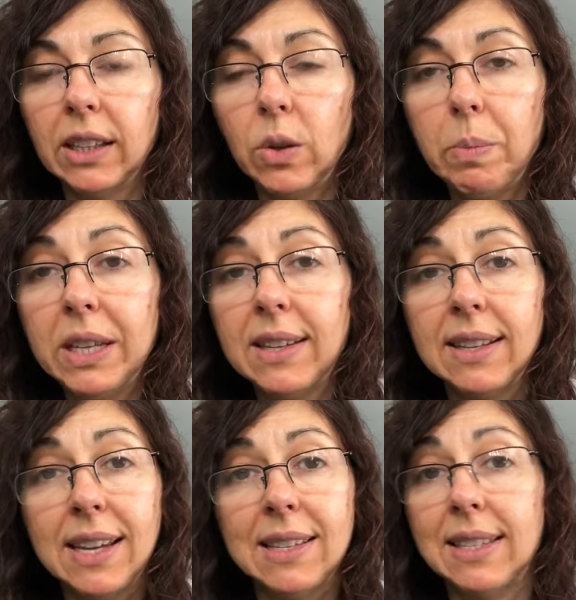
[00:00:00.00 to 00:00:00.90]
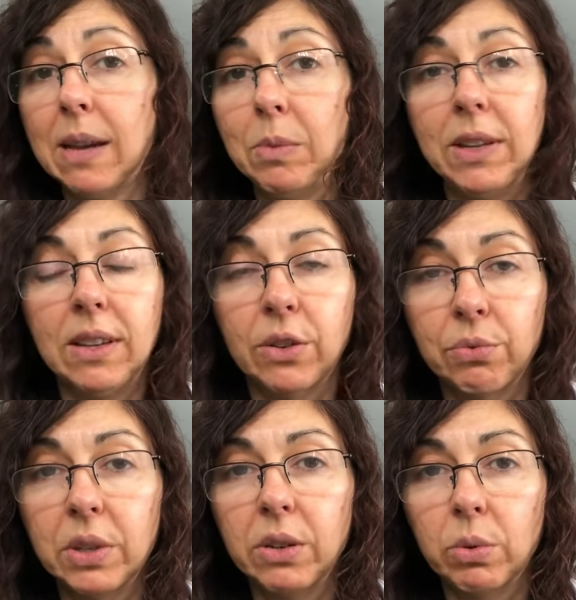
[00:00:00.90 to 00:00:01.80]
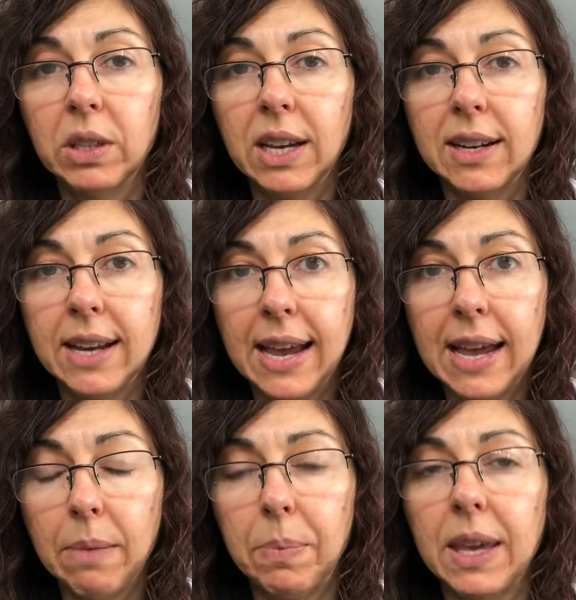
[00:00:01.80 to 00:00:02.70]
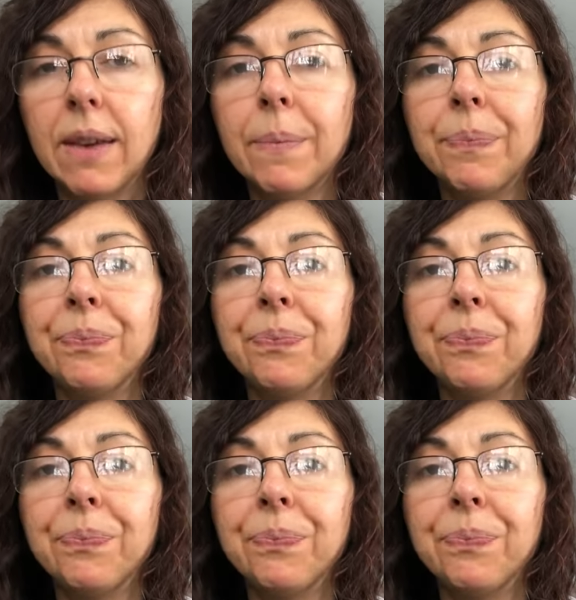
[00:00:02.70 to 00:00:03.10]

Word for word: a little bit, and then some that are really, really unhappy.